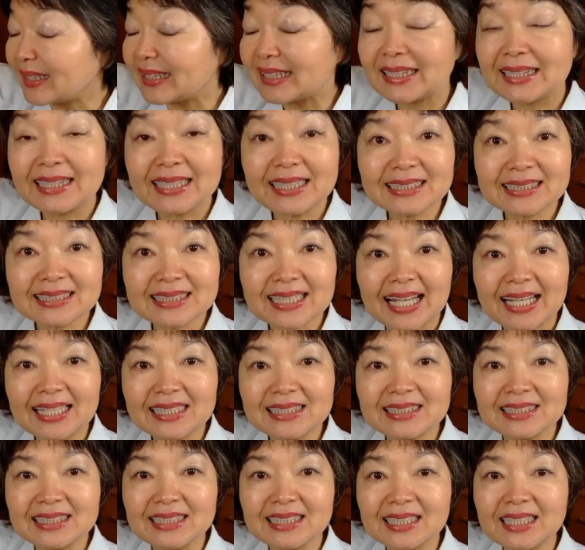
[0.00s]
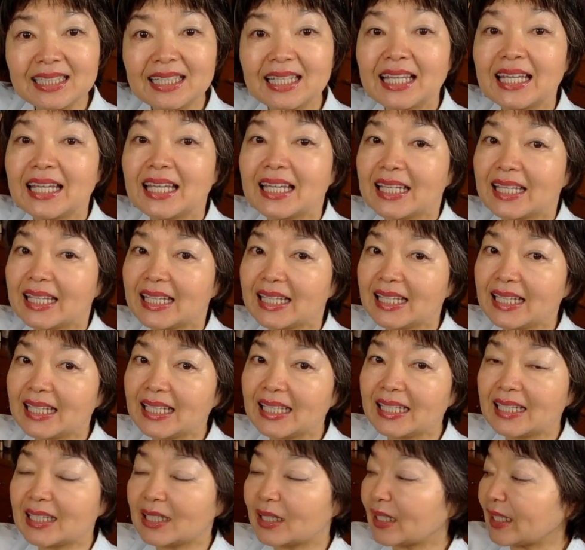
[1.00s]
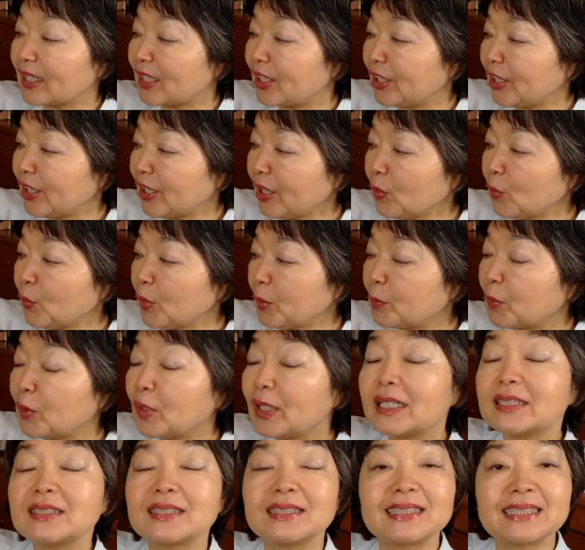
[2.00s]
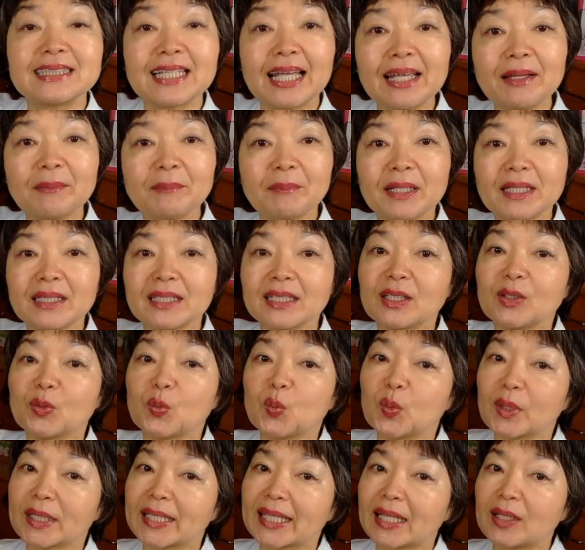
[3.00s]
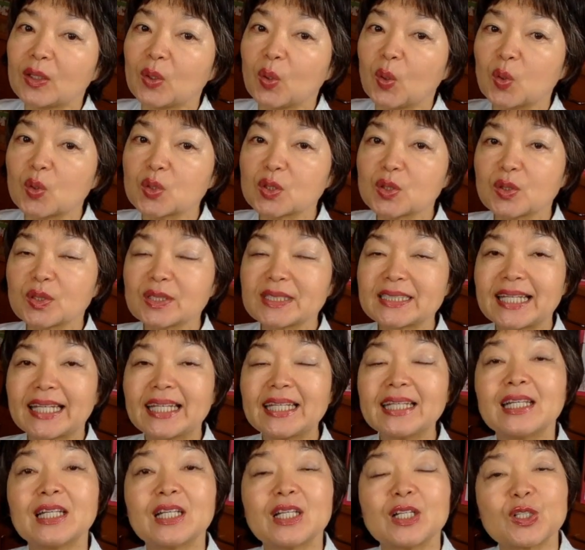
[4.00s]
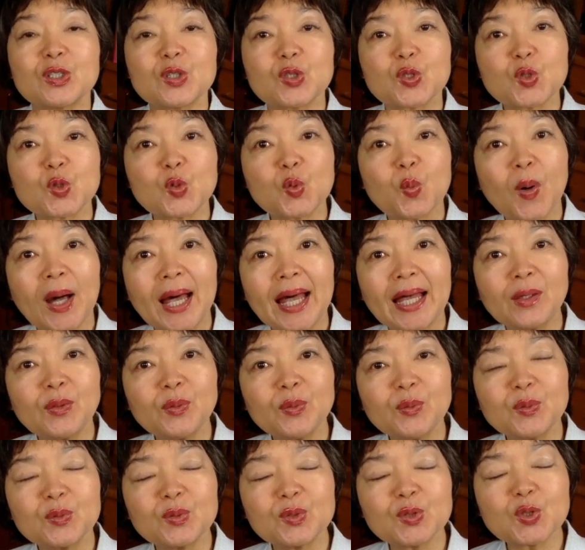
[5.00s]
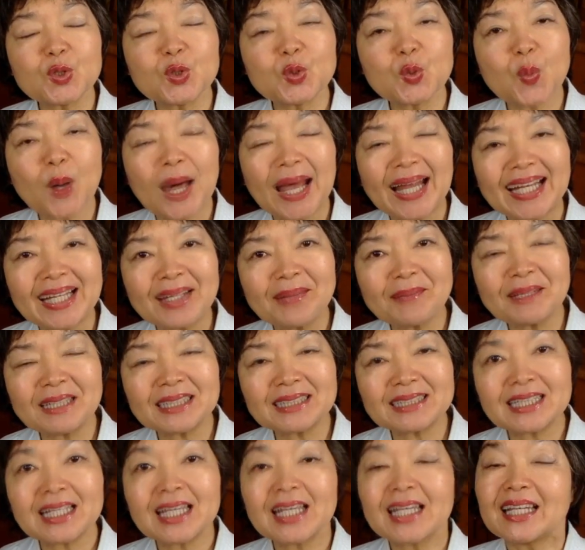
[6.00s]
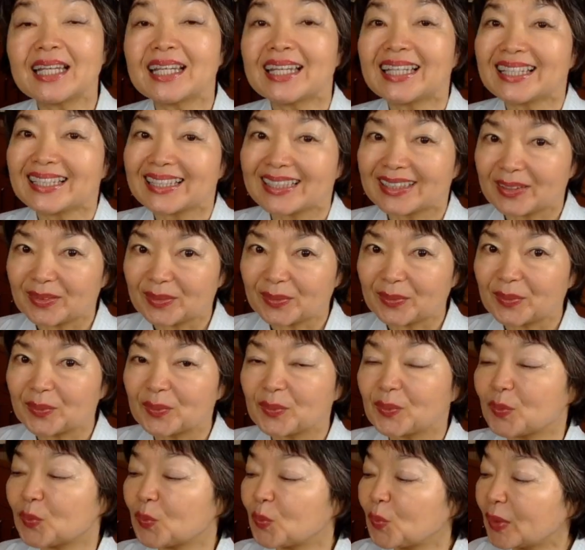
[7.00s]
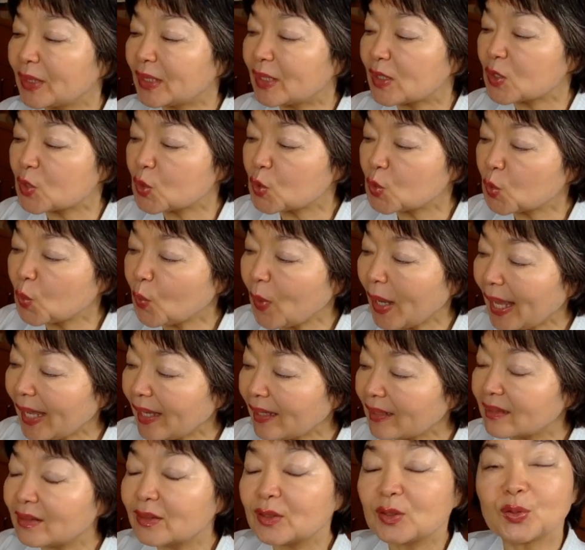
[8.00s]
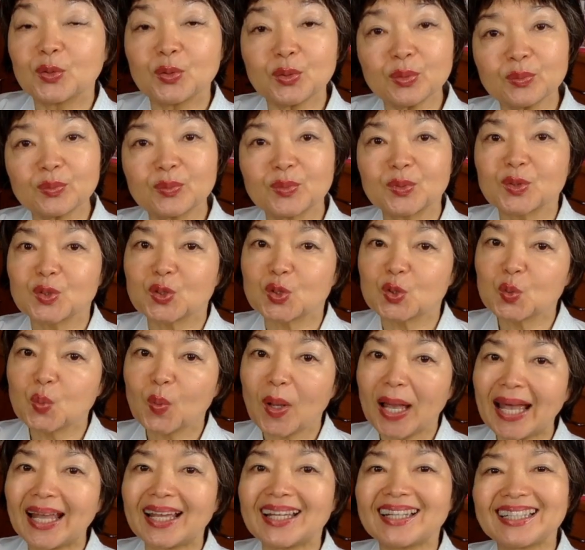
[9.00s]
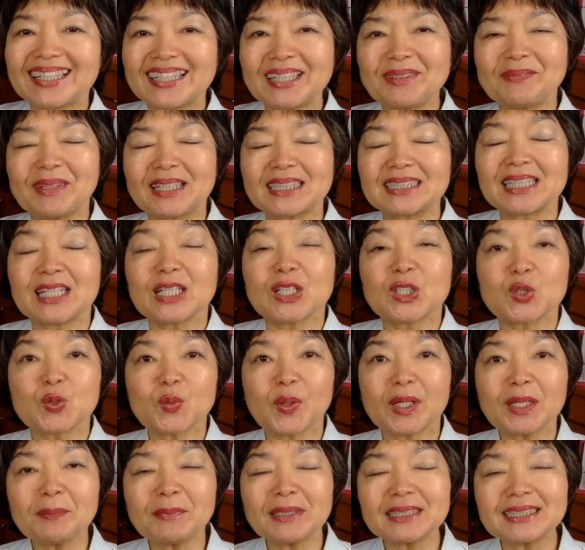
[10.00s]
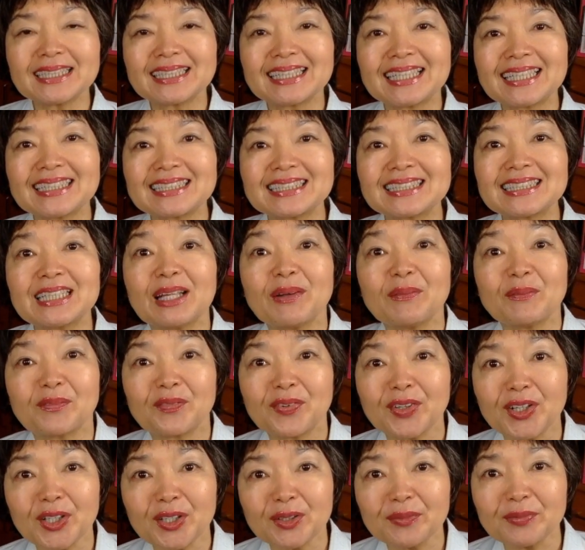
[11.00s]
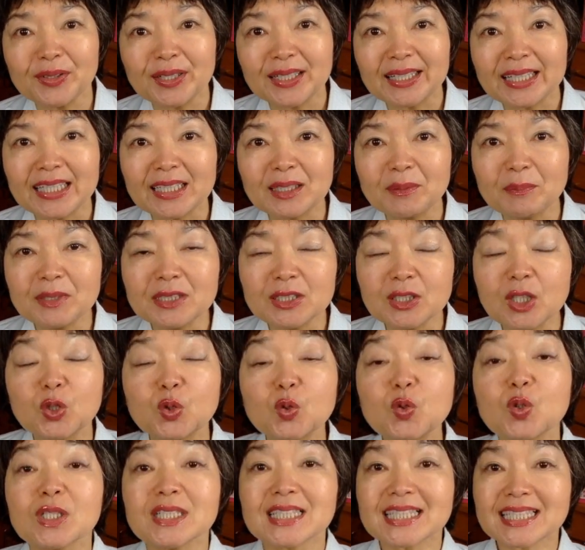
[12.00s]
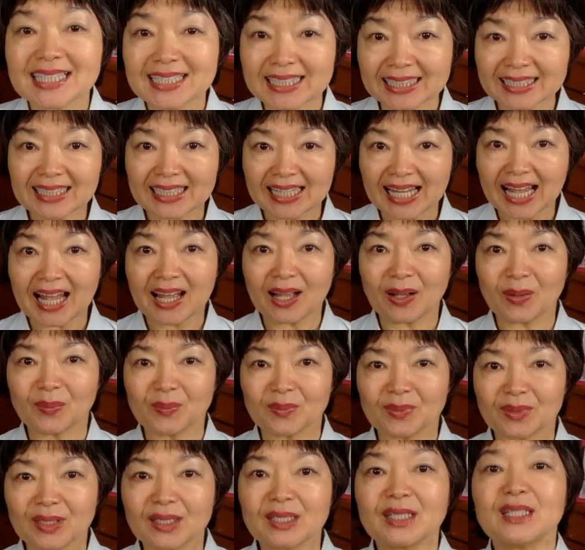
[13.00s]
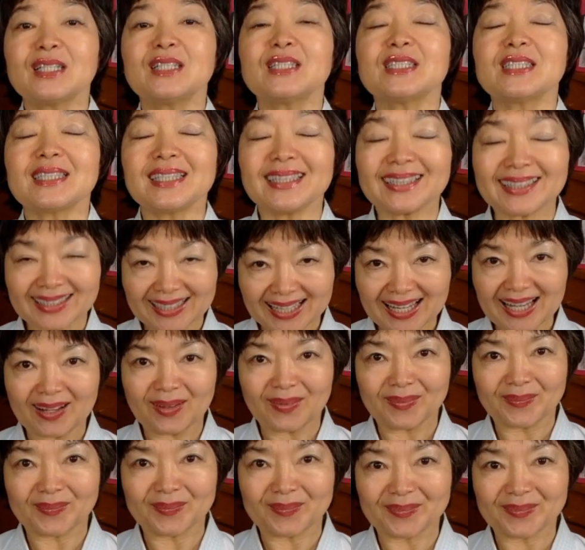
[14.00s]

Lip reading: This kanji, here we pronounce za, but we can also say suwaru, suwarimasu. With suwaru, suwarimasu. Suwarimasu, this is the verb. It means to sit down. Sit down.